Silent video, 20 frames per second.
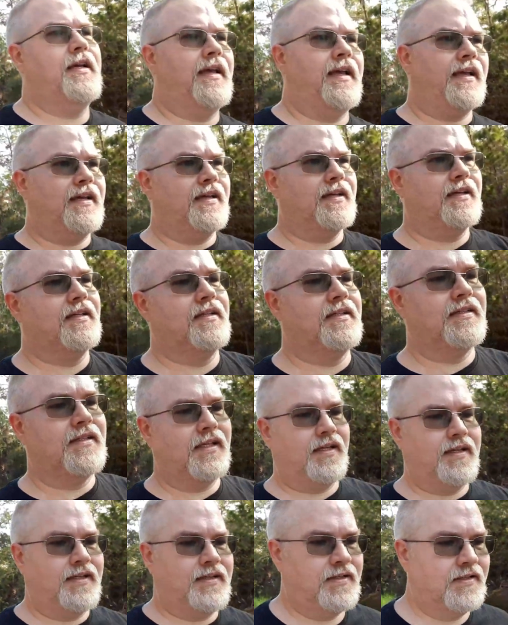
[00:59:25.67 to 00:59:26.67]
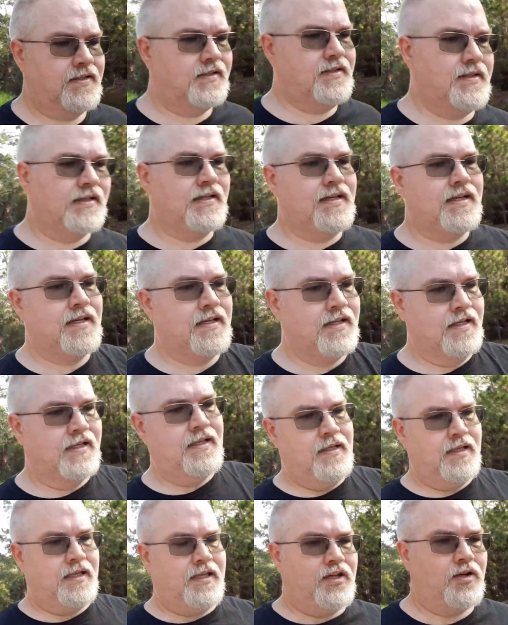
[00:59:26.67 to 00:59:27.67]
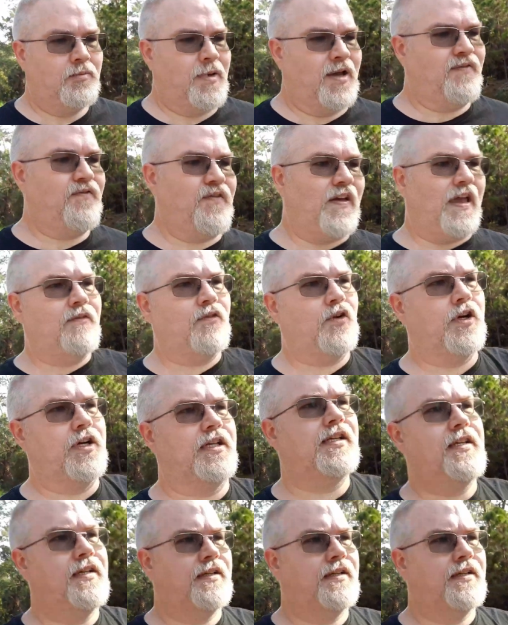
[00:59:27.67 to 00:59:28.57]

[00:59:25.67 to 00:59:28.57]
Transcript: And, you know, my favorite